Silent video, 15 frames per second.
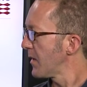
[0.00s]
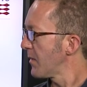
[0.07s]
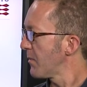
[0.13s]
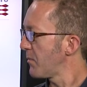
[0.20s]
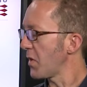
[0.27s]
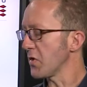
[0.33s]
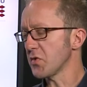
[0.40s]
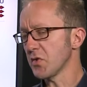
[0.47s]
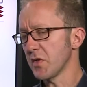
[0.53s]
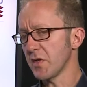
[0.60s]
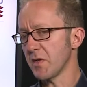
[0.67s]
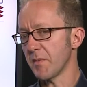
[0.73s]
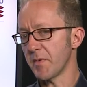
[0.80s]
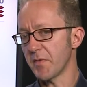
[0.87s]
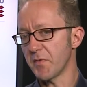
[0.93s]
Postulate
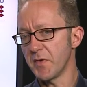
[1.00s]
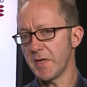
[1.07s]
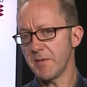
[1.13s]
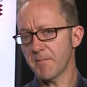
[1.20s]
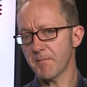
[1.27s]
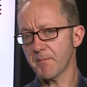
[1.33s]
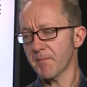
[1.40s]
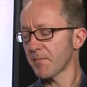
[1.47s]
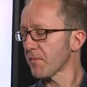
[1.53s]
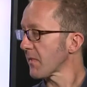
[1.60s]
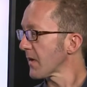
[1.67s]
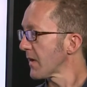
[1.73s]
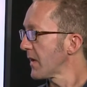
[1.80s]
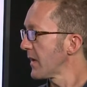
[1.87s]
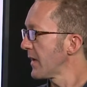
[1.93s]
number 3,
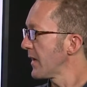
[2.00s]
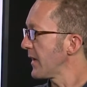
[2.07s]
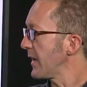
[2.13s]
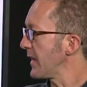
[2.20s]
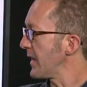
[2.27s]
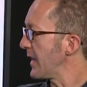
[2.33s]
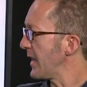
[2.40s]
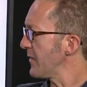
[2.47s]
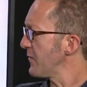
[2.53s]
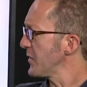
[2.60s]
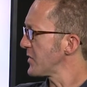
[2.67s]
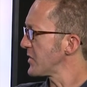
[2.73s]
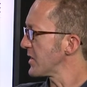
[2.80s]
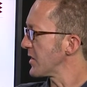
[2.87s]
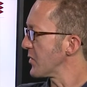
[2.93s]
in every
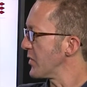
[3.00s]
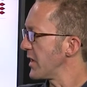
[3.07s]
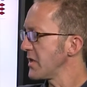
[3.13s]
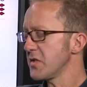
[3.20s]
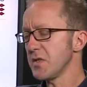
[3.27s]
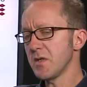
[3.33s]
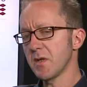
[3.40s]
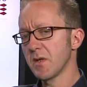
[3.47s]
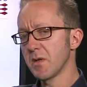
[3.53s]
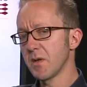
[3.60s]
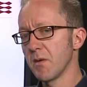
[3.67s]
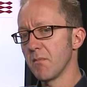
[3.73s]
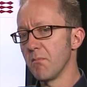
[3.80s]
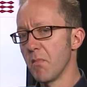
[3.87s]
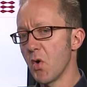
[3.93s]
generation,
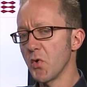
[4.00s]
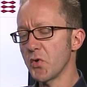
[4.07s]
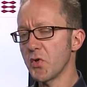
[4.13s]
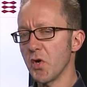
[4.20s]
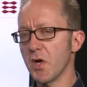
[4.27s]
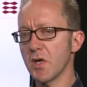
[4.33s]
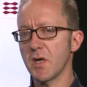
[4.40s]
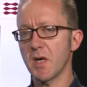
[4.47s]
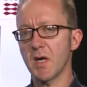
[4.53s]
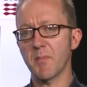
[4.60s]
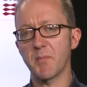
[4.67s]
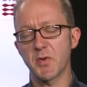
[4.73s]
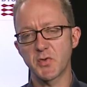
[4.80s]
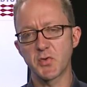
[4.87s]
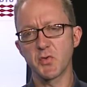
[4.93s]
more young are
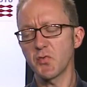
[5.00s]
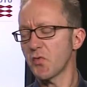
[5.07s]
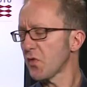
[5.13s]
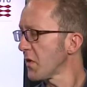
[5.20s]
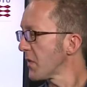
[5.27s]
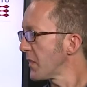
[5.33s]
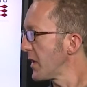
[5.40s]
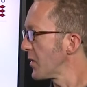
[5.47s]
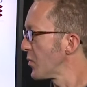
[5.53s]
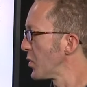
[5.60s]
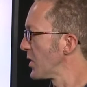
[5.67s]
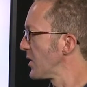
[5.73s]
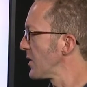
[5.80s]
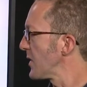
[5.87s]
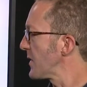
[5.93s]
produced than
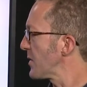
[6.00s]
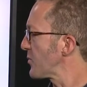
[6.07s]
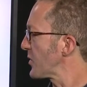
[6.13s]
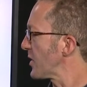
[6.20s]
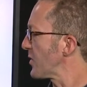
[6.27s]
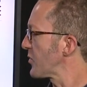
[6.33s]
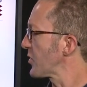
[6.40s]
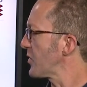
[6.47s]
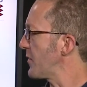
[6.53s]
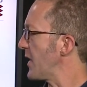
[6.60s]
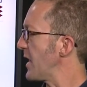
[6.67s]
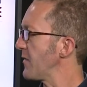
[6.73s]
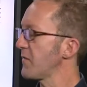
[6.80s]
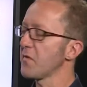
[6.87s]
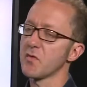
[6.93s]
will themselves
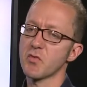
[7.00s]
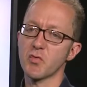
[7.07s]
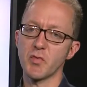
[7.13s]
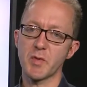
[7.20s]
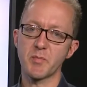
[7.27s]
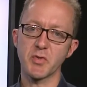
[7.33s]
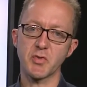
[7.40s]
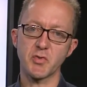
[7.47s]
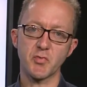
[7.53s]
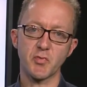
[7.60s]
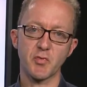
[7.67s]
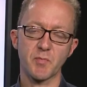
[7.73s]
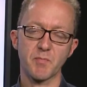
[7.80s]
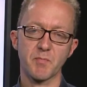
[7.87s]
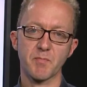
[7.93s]
survive to
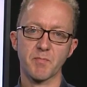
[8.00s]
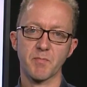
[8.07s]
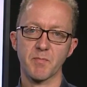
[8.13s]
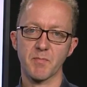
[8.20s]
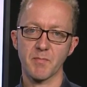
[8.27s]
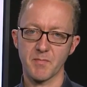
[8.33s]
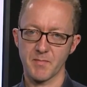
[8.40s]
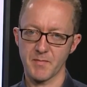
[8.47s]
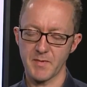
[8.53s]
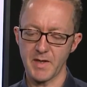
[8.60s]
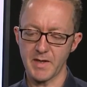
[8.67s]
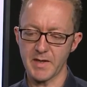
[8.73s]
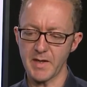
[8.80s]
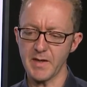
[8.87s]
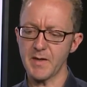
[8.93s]
reproduce.
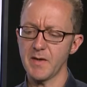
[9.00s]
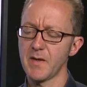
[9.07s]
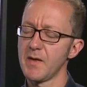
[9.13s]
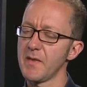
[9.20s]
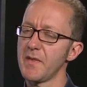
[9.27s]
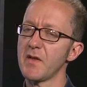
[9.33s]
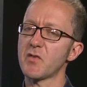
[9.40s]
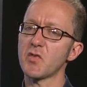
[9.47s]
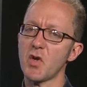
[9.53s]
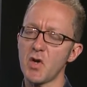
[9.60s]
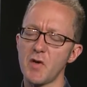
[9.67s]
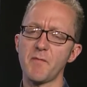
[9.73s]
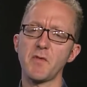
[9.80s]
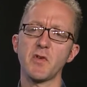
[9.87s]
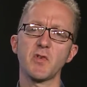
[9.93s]
Again, that's
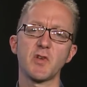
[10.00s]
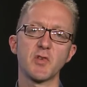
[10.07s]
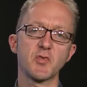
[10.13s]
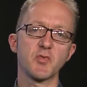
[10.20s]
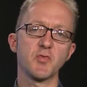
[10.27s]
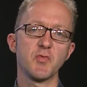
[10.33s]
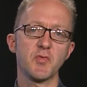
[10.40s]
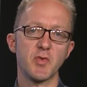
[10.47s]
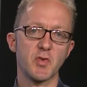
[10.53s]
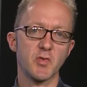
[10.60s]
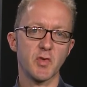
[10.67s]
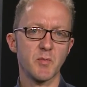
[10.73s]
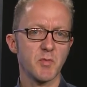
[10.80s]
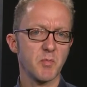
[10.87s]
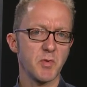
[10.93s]
obviously true for
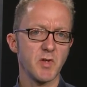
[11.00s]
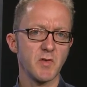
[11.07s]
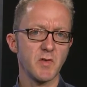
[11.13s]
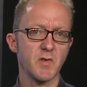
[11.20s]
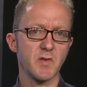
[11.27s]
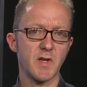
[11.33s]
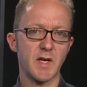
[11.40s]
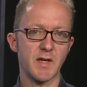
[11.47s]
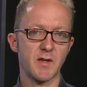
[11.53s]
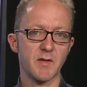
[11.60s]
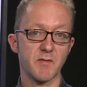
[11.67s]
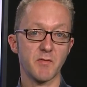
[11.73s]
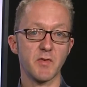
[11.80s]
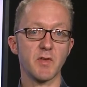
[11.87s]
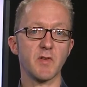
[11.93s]
some species, like,
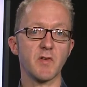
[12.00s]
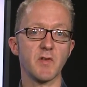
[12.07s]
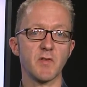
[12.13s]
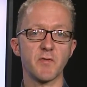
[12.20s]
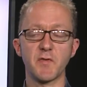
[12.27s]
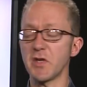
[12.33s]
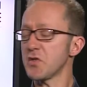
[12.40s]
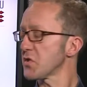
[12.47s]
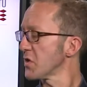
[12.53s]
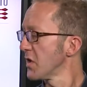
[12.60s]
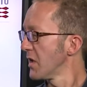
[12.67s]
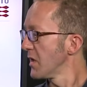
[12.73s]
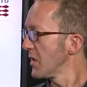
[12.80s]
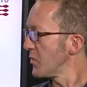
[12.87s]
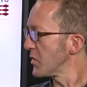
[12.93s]
for instance, fish,
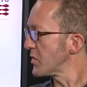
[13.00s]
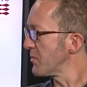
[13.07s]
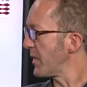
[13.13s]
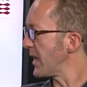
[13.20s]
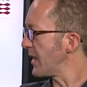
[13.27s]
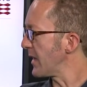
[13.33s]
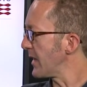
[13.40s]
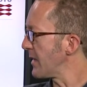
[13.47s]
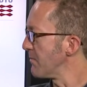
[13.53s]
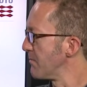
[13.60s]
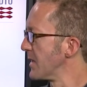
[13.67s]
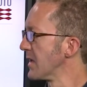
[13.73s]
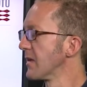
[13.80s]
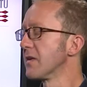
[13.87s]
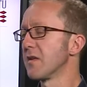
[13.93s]
which may lay
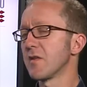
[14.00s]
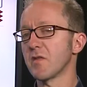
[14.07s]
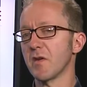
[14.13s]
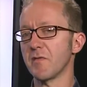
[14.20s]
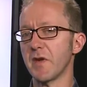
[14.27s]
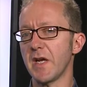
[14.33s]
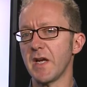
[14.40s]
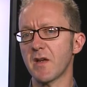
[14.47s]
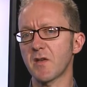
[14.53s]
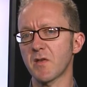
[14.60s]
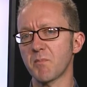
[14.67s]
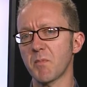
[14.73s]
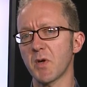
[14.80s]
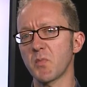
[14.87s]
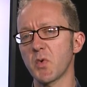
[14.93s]
millions of eggs,
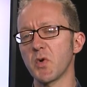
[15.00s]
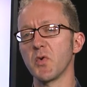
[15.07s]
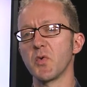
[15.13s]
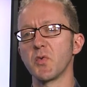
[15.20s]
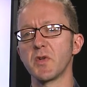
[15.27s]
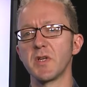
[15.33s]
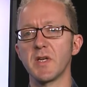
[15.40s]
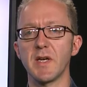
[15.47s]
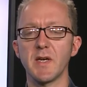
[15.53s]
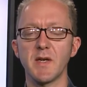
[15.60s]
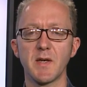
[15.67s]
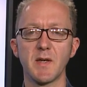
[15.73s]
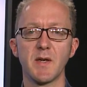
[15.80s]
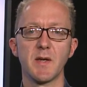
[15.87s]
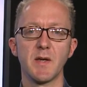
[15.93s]
but where only a
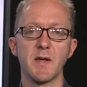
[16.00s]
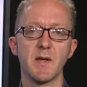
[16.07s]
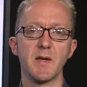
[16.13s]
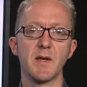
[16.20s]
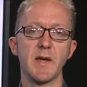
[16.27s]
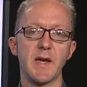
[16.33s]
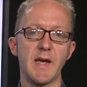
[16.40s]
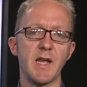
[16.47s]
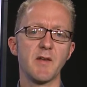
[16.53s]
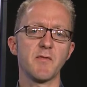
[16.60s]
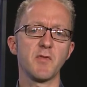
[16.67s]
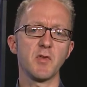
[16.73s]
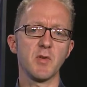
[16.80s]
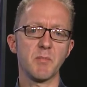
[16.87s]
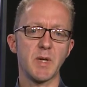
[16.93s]

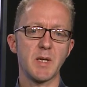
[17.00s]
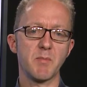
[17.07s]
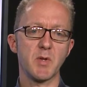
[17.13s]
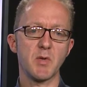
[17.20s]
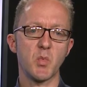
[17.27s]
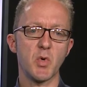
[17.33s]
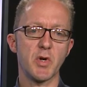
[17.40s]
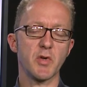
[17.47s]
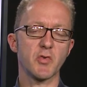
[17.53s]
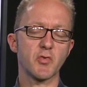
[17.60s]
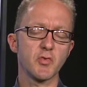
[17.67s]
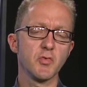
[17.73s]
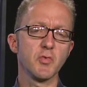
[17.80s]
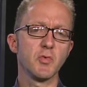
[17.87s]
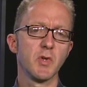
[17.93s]
handful, maybe 1 or
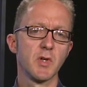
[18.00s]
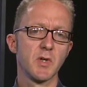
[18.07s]
2